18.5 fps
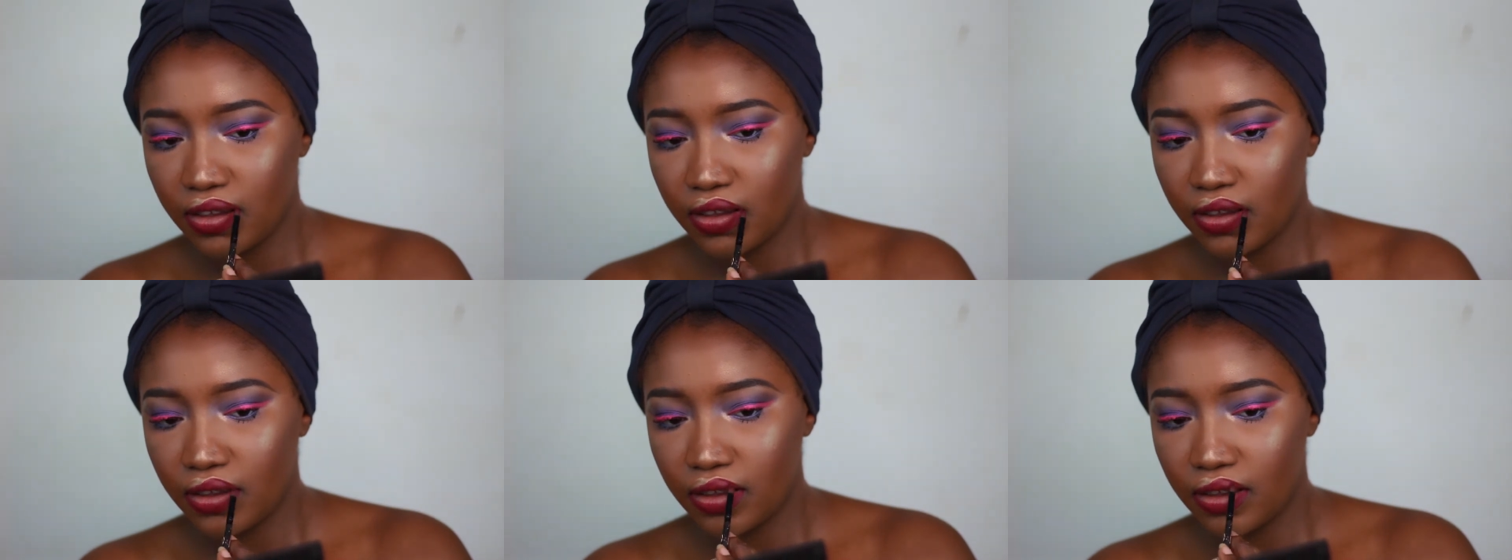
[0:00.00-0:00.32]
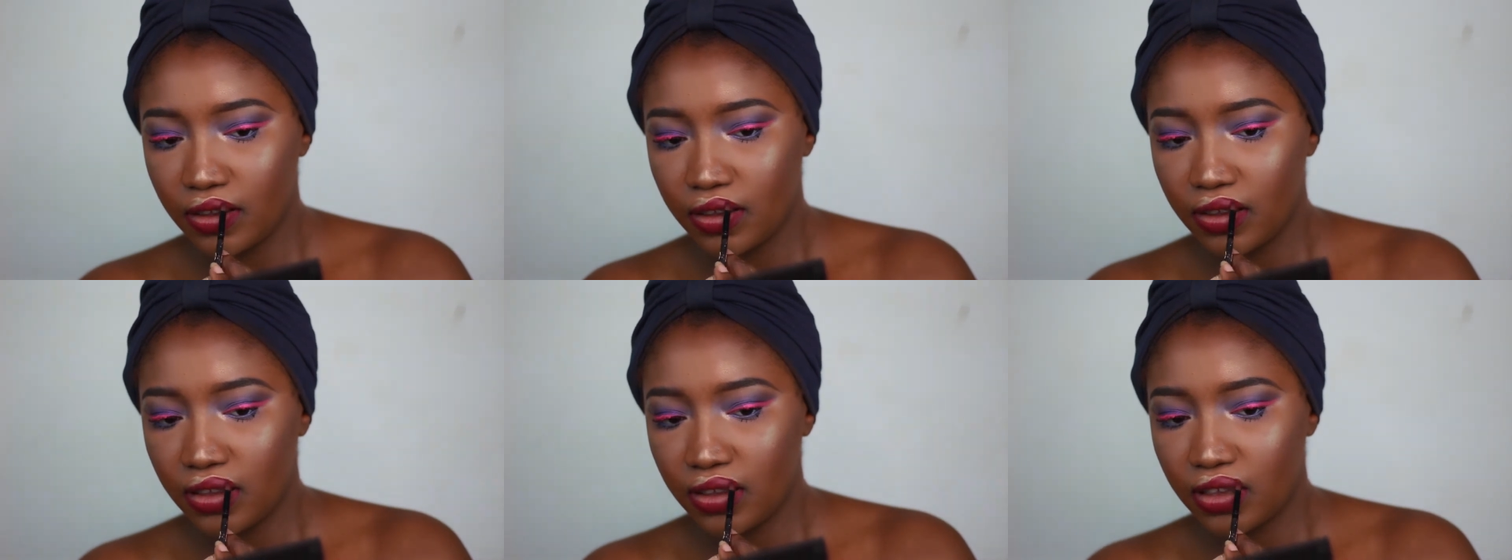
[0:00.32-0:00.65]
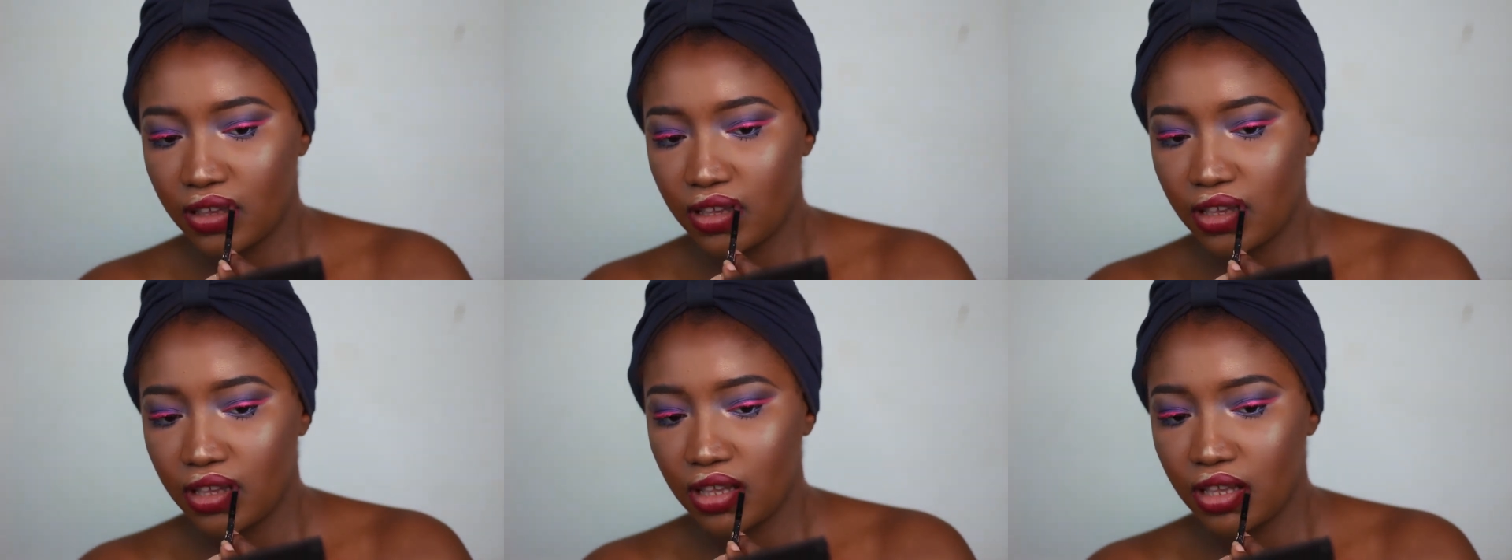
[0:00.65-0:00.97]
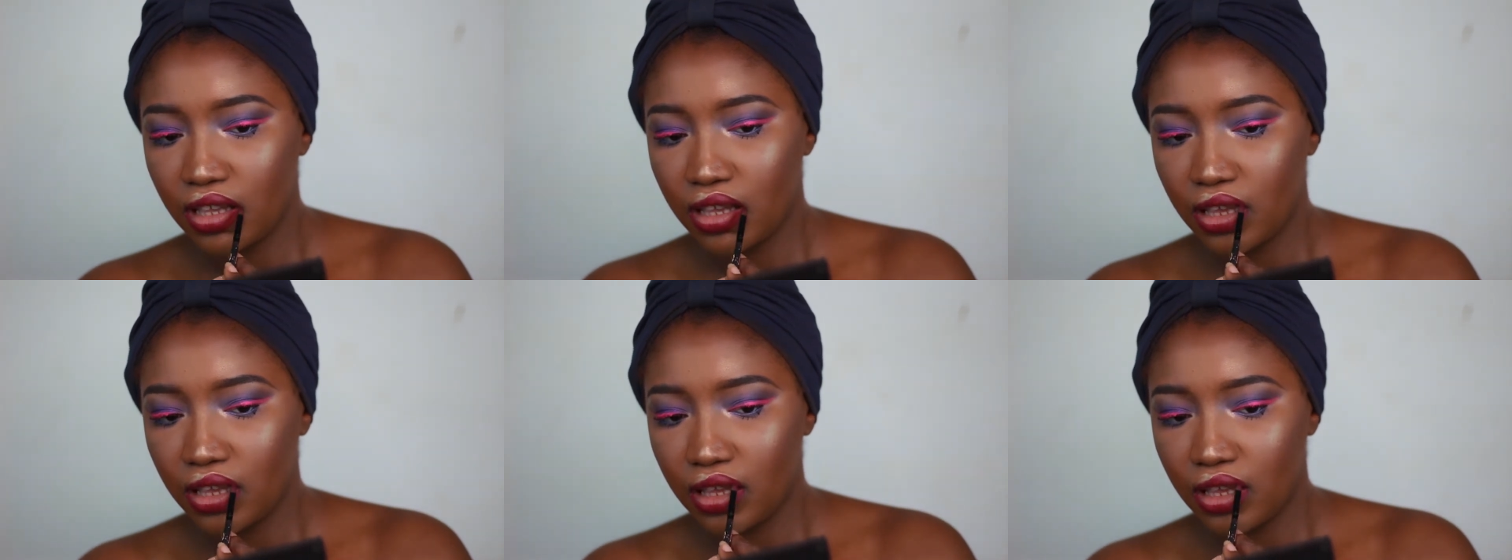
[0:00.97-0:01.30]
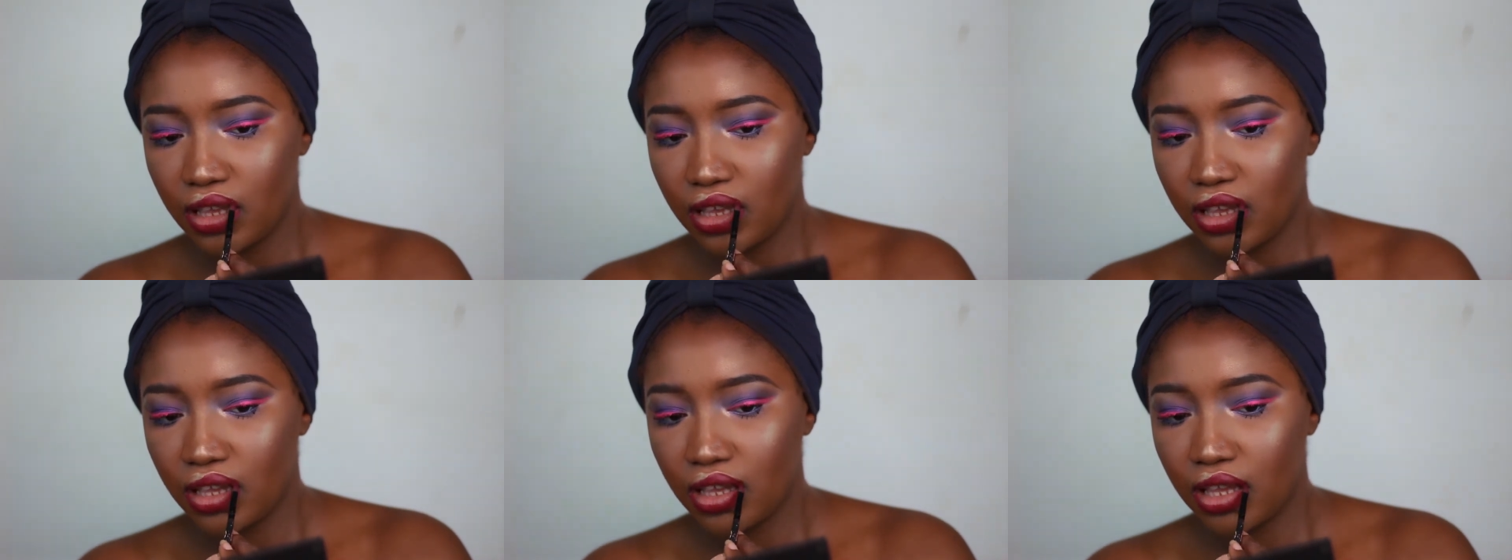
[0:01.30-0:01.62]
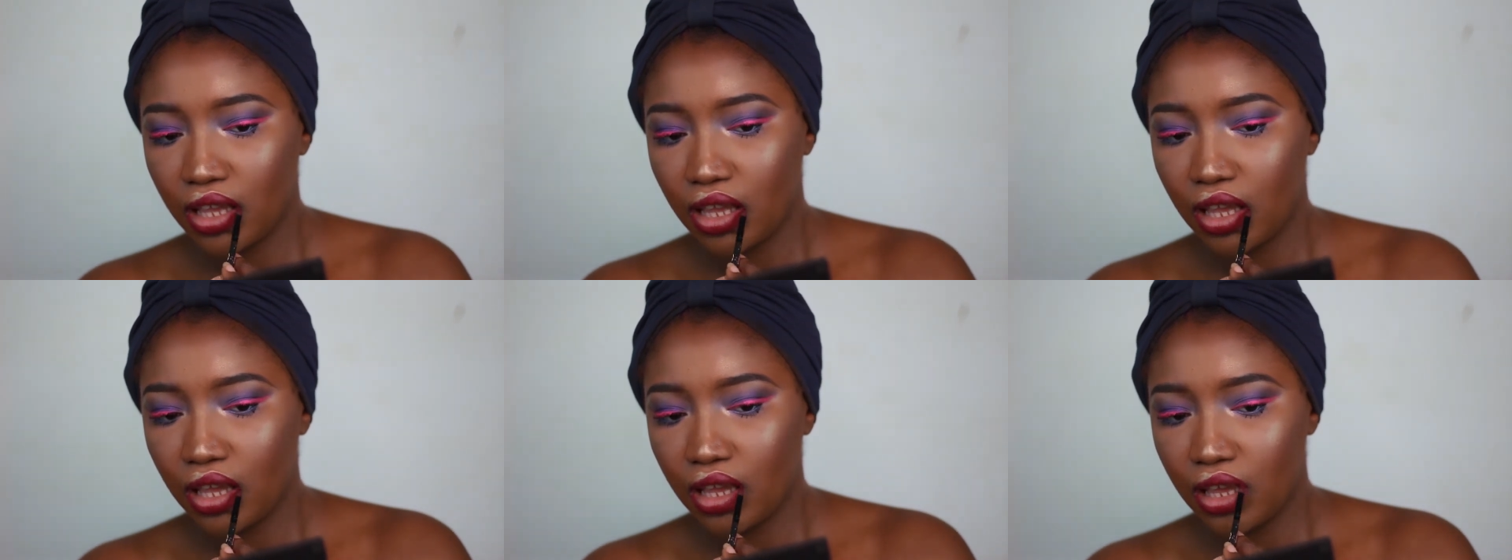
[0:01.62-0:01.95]
Please, thank you very
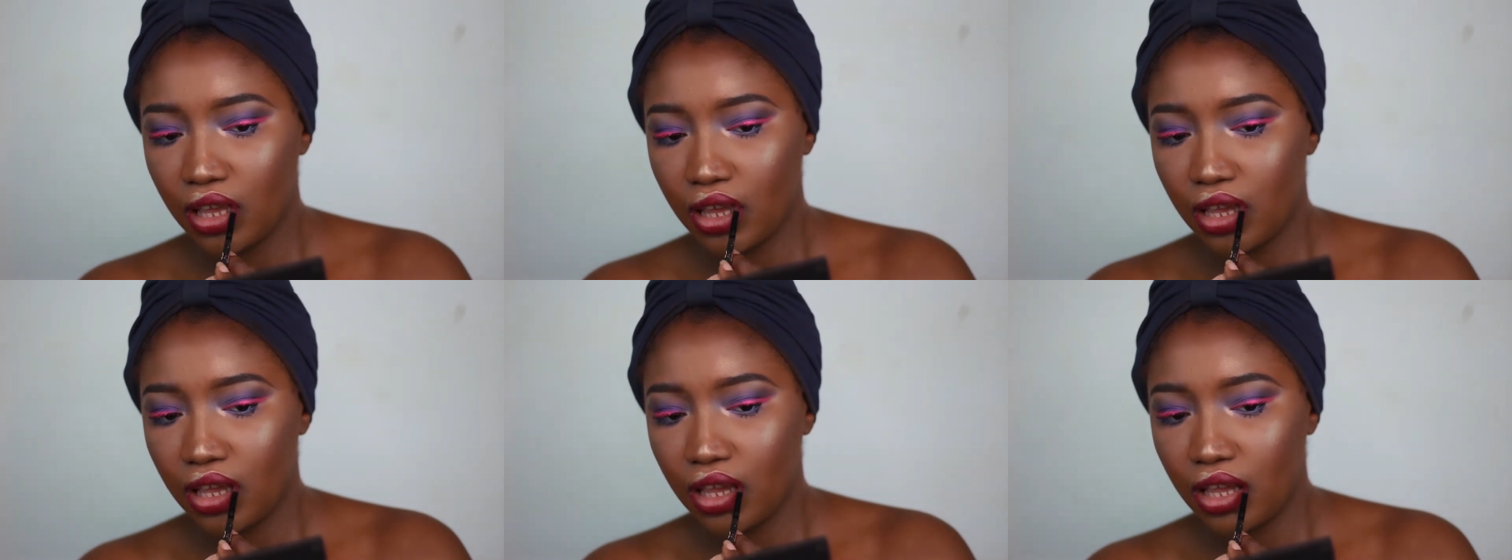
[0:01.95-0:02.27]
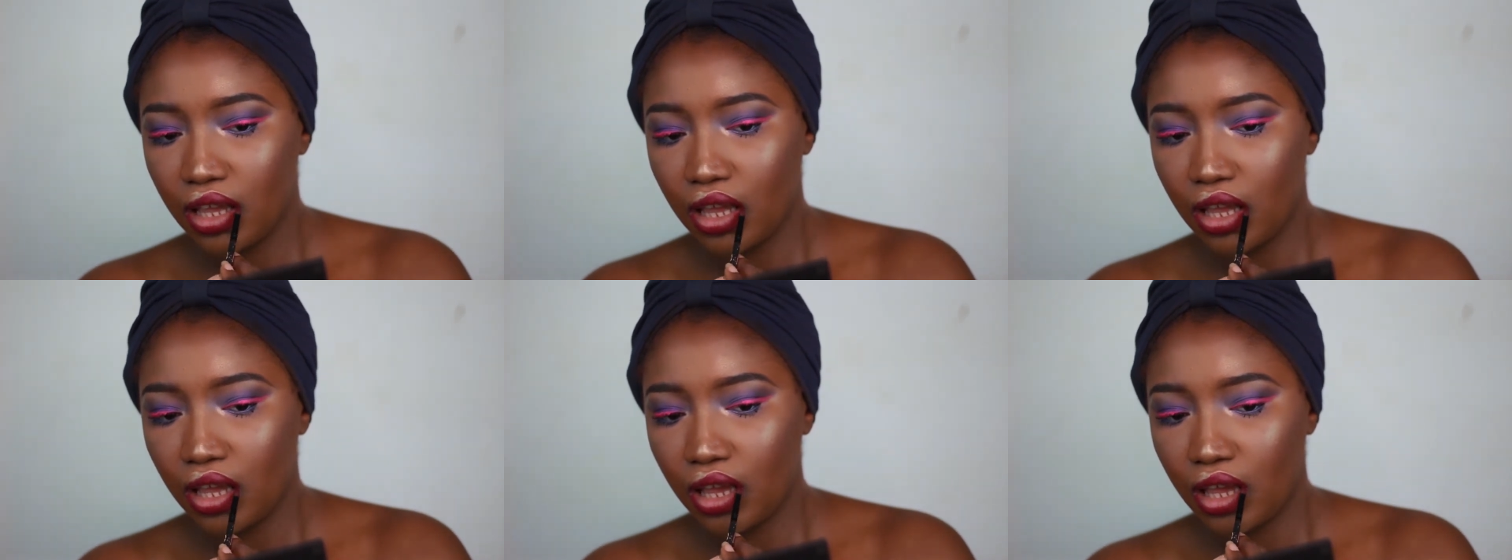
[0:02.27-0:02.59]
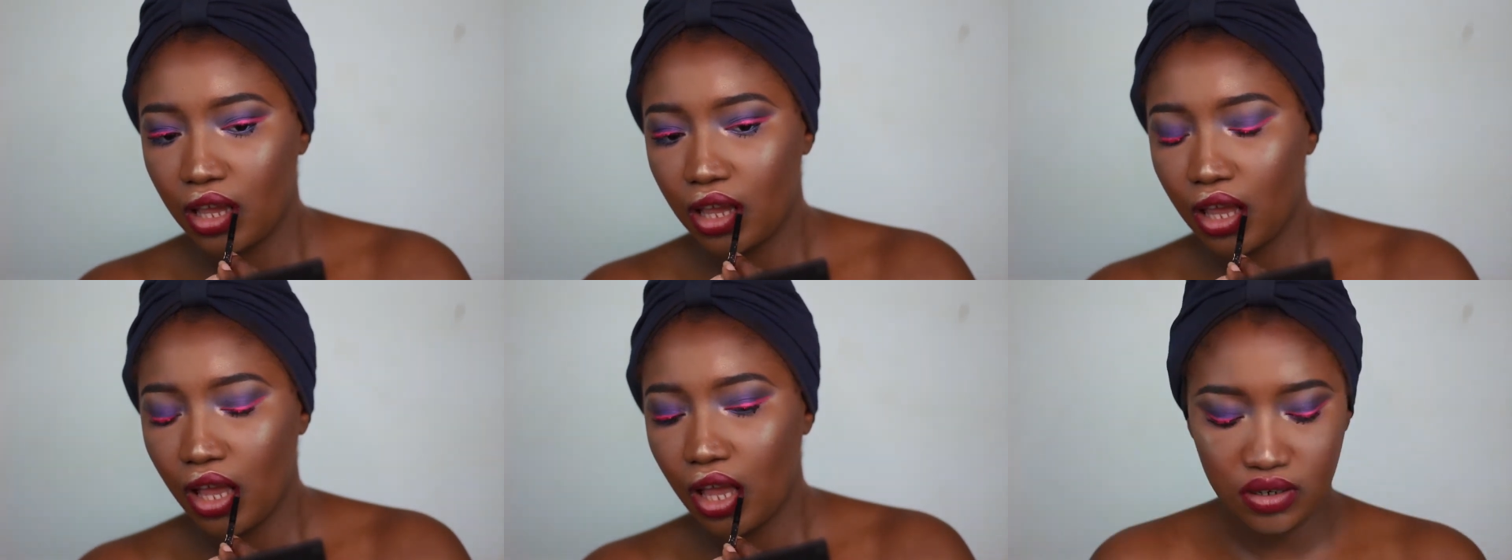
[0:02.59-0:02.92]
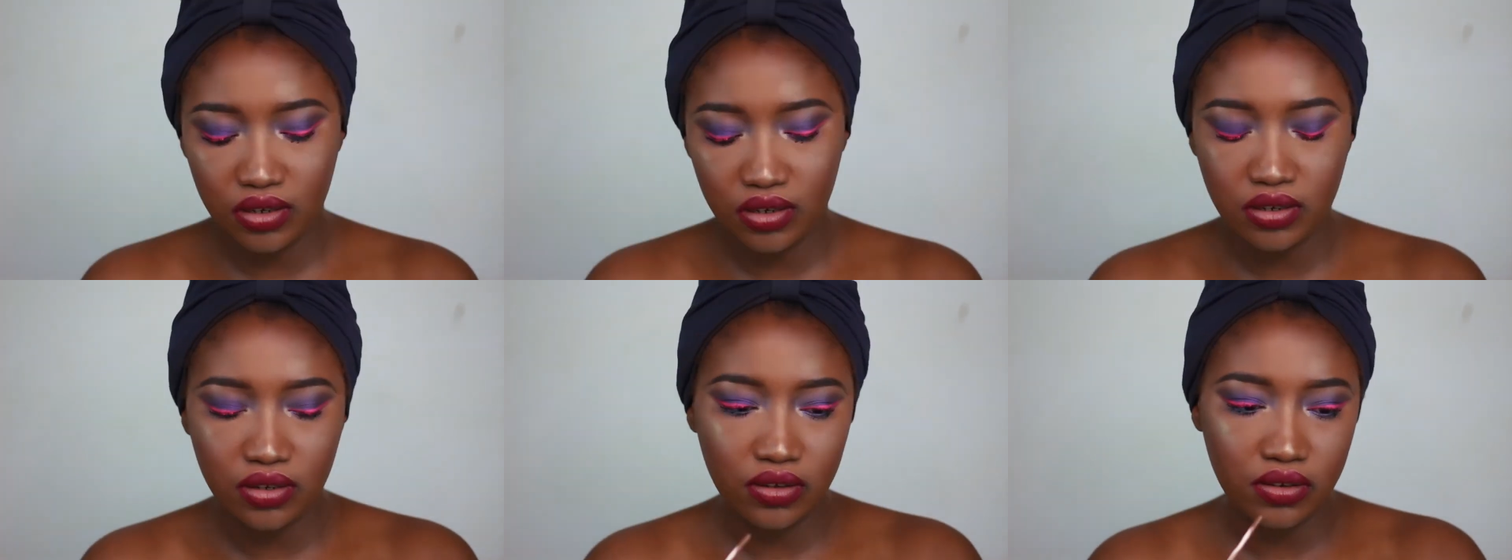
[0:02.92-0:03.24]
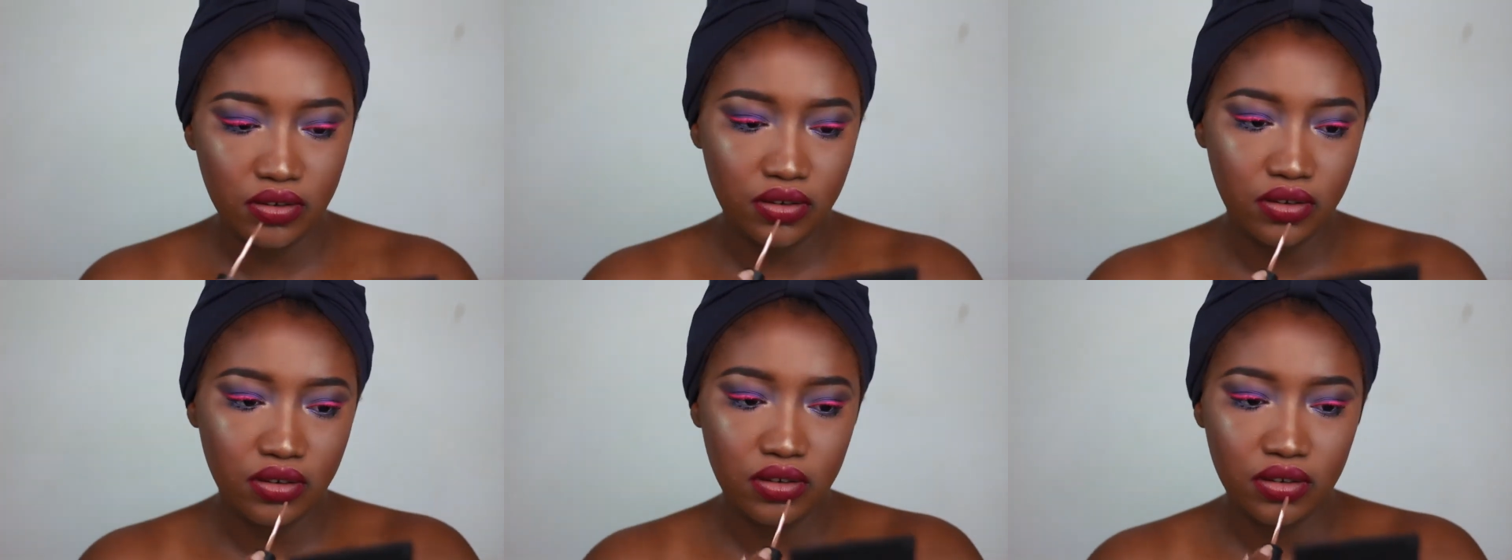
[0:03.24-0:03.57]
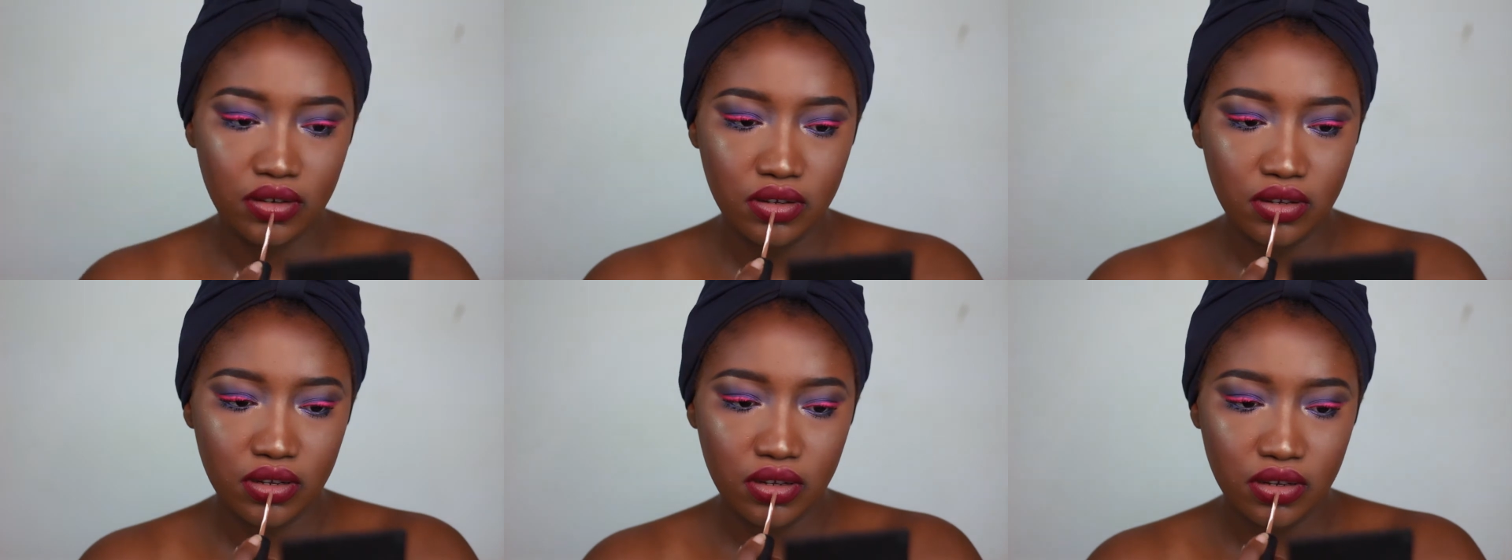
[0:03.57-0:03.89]
much. Click on that subscribe
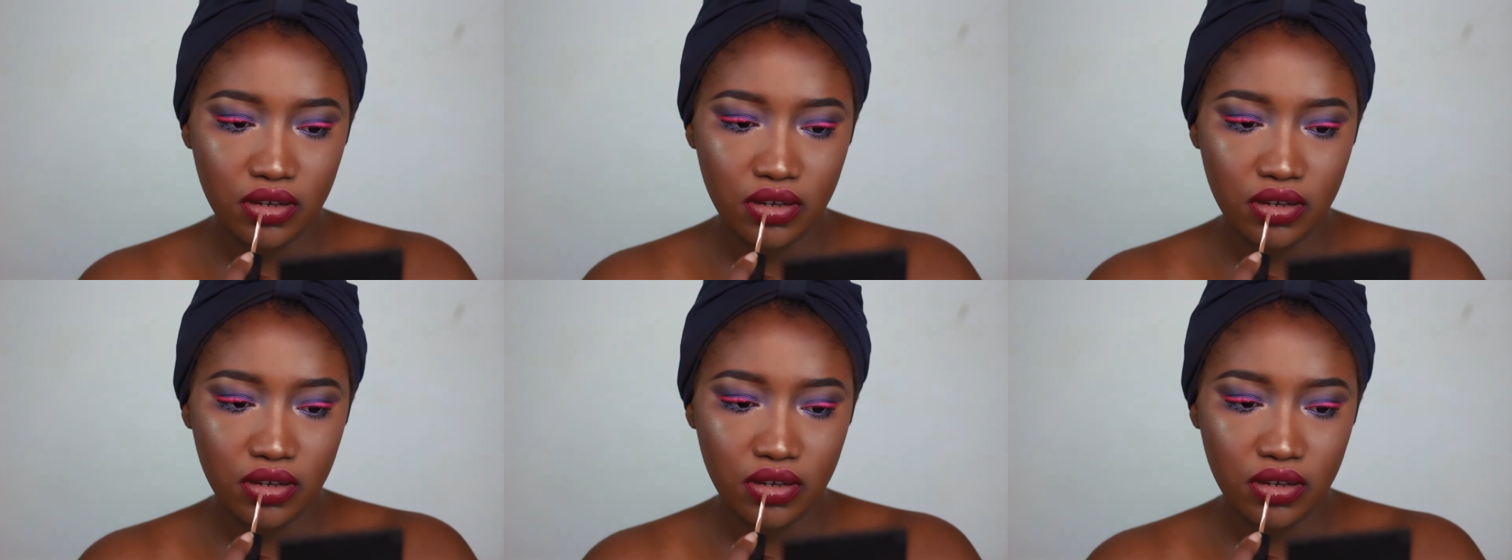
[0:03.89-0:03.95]
button.